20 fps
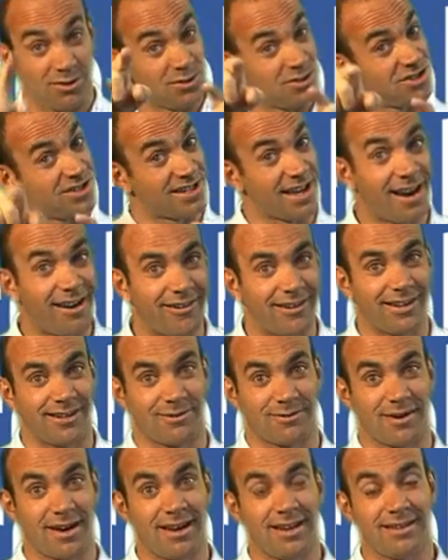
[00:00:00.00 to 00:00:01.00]
You share
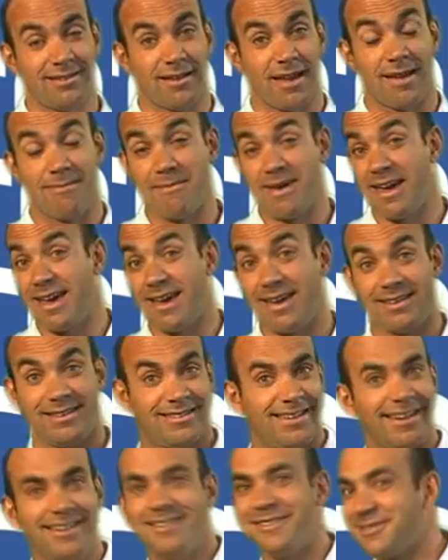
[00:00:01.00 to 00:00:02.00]
it, right? I may
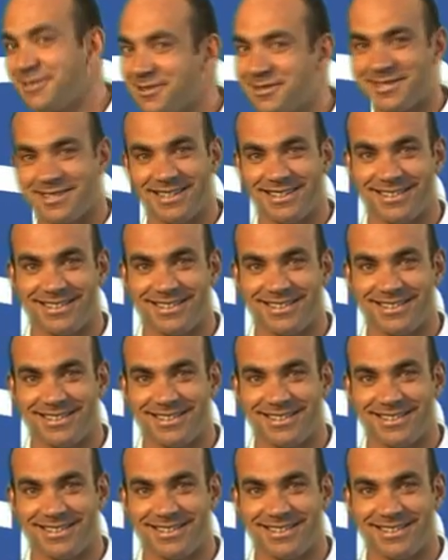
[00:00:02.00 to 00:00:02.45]
delicious